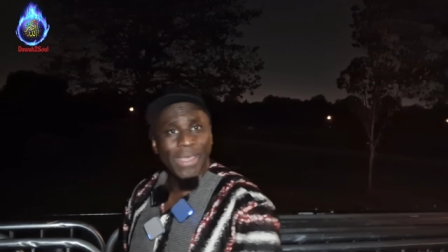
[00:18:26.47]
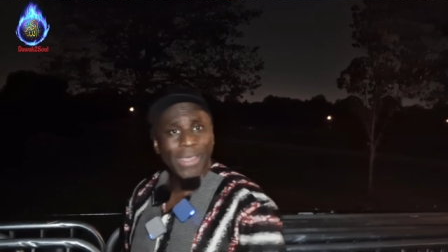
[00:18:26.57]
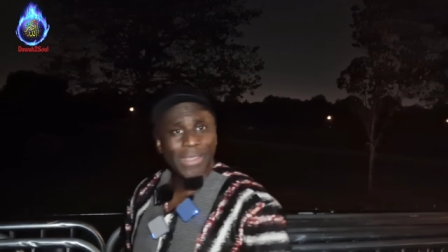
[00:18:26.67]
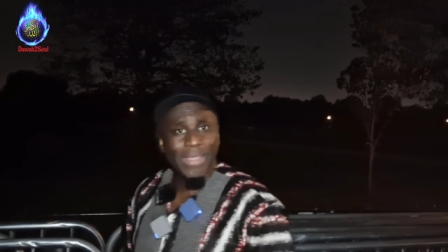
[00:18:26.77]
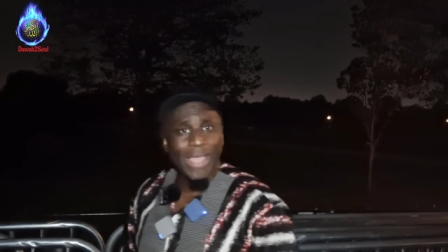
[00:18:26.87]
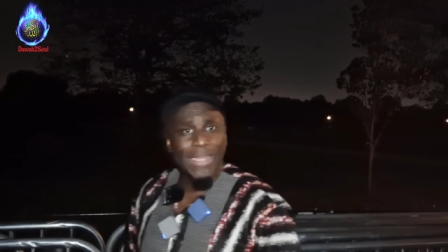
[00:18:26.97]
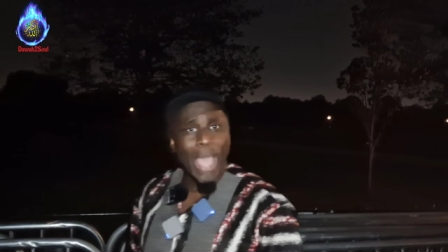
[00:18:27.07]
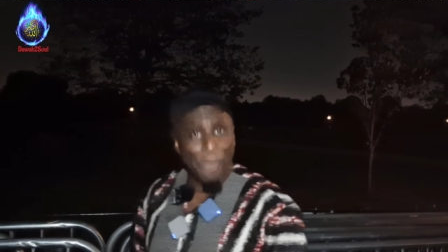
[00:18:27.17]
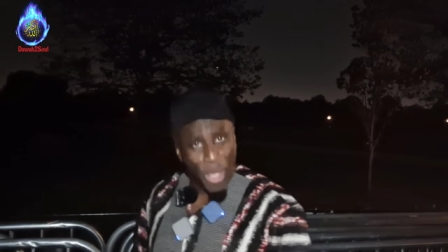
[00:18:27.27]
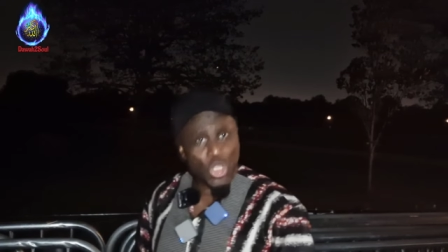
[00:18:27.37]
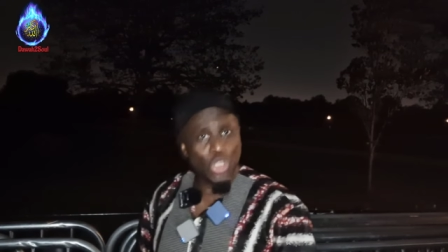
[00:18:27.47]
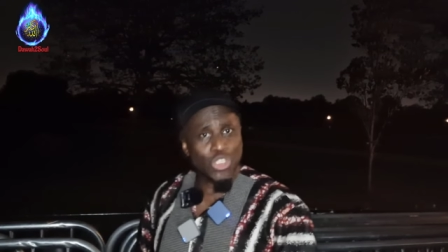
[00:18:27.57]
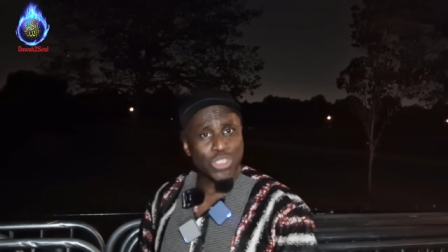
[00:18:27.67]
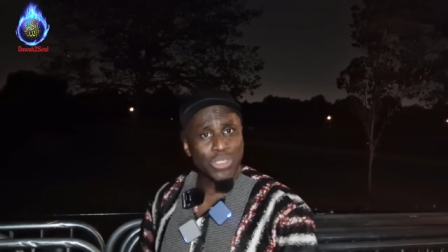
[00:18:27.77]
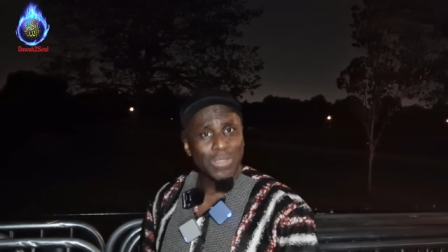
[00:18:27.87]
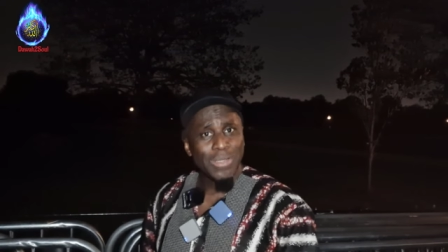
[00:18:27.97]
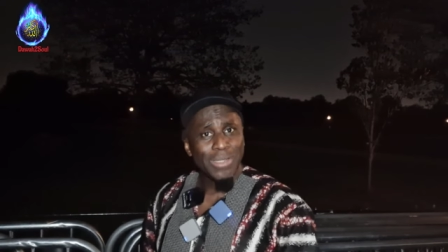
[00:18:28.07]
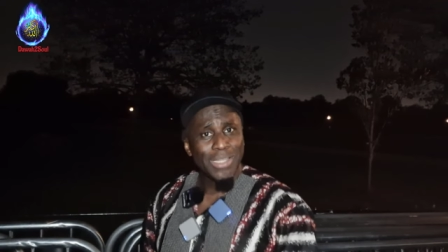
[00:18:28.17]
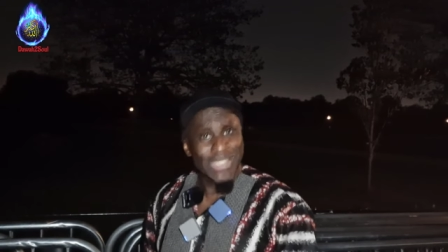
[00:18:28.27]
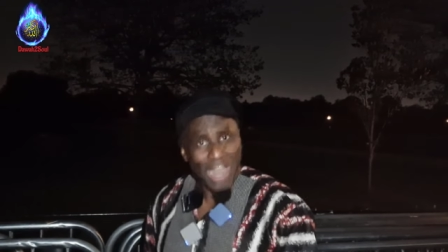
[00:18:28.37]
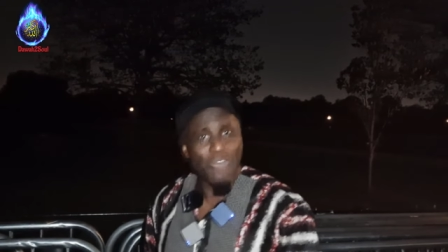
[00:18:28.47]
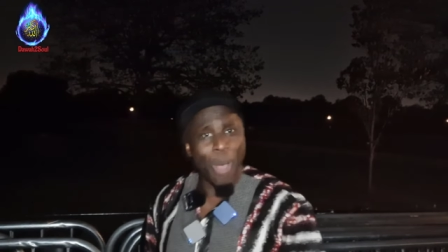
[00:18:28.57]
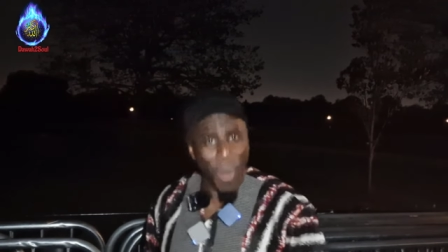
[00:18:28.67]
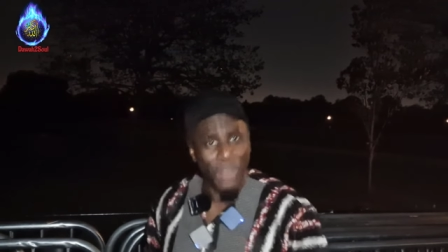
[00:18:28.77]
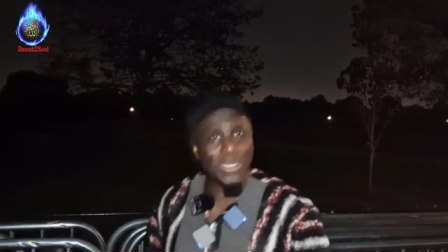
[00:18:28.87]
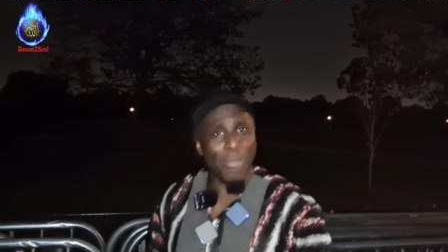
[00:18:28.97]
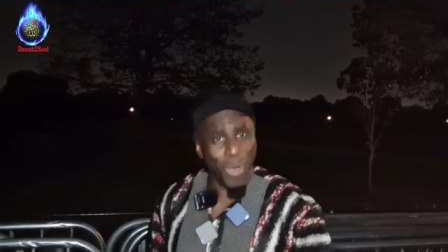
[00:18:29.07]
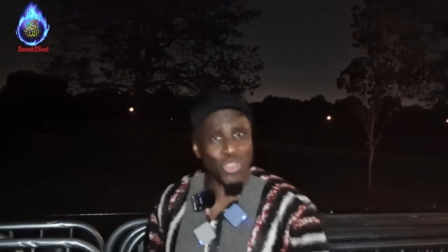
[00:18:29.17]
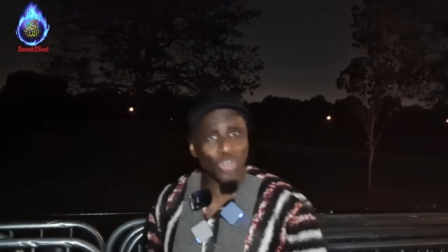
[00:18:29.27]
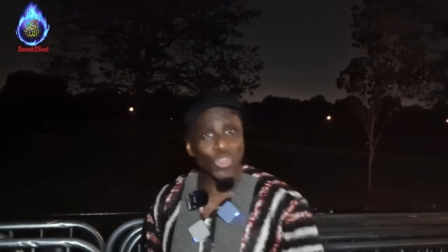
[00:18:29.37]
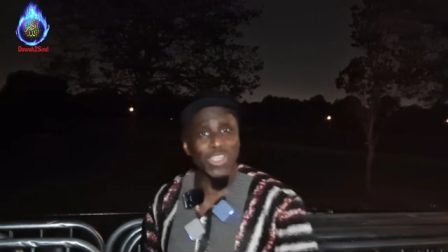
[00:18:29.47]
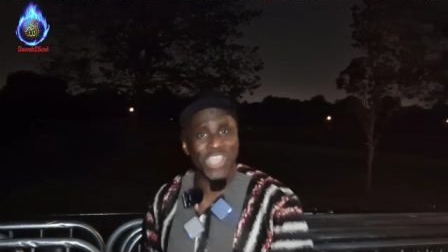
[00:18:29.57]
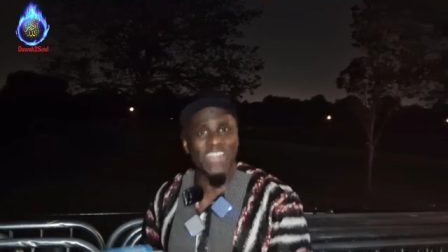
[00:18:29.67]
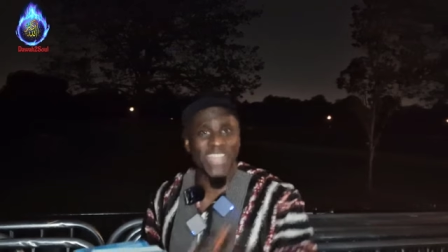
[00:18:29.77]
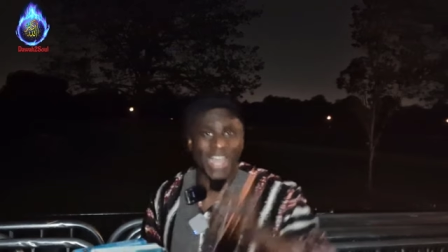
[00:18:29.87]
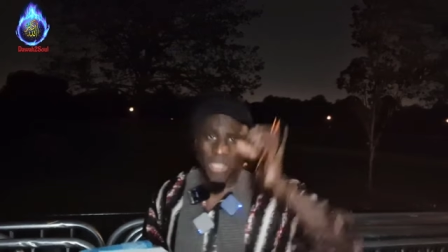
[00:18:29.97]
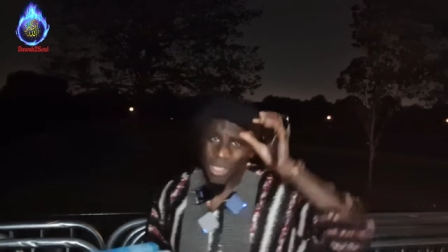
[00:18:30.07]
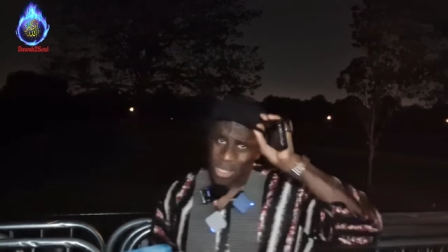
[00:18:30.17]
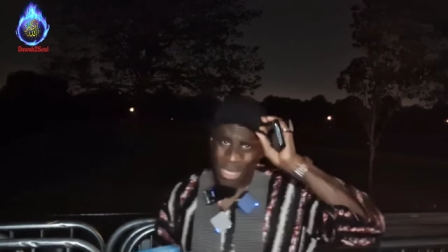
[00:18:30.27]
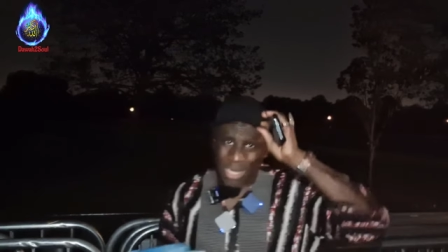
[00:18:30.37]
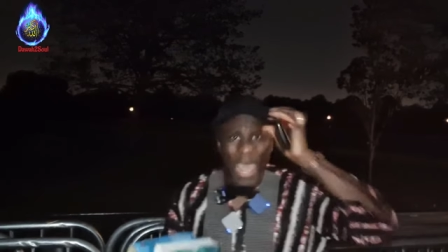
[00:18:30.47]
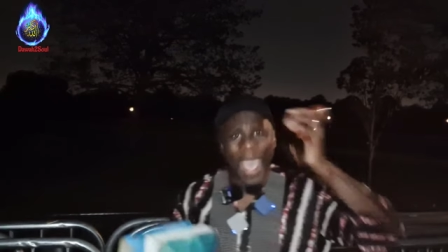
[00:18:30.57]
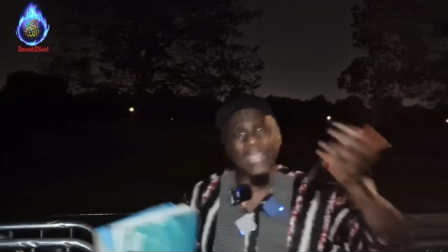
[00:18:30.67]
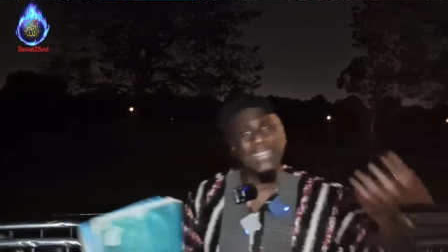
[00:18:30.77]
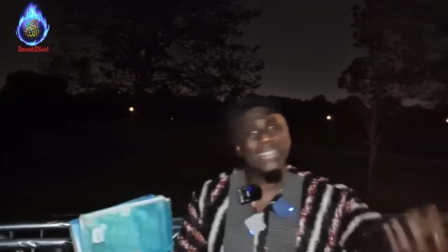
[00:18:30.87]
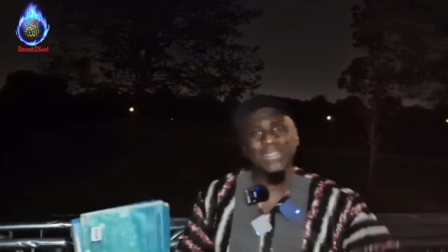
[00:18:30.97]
the, the apostles, the self-appointed apostle to the Gentiles. He lied.